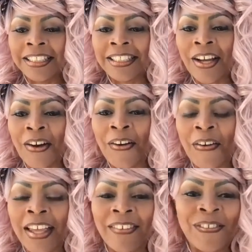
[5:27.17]
So
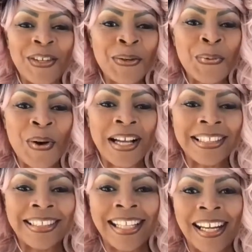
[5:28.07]
if you
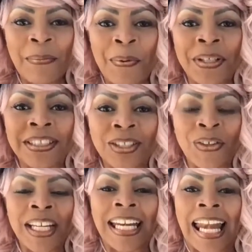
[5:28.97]
want to get up on
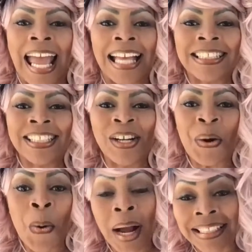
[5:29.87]
screen and ask your
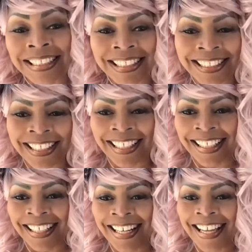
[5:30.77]

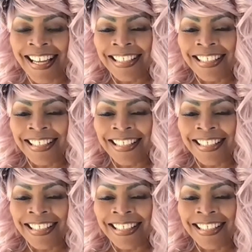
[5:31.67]
question,